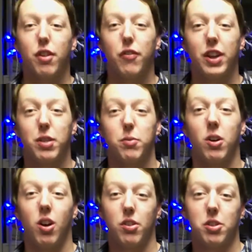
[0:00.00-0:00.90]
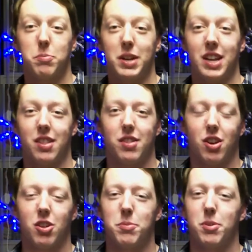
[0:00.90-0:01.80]
Sulfates will also be
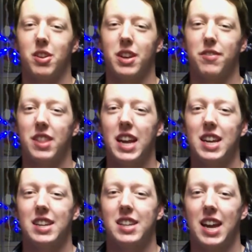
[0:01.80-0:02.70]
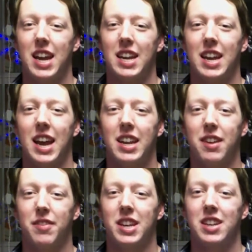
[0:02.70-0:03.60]
insoluble if they contain
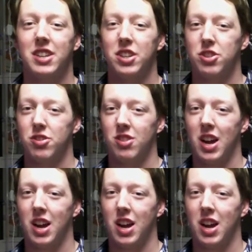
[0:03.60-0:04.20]
any of the additional